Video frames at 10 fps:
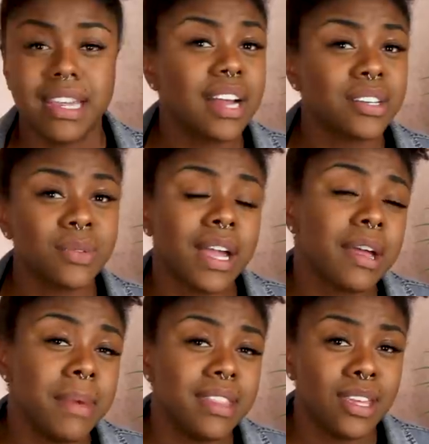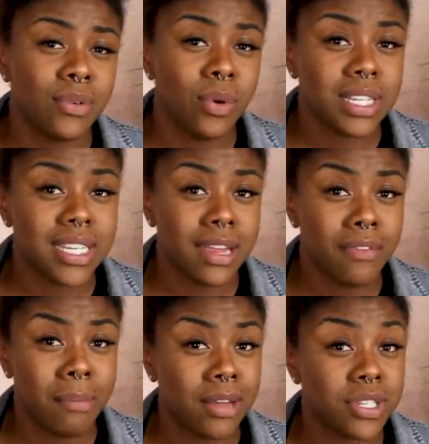Doctors recommend that you only take
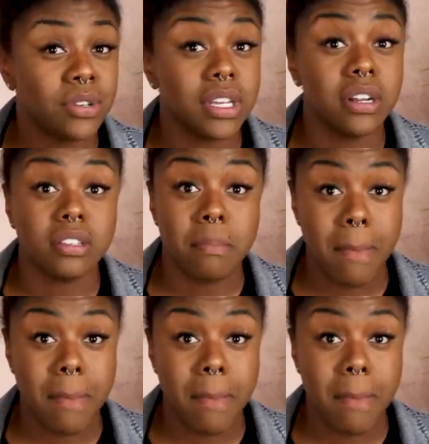it for about 2 years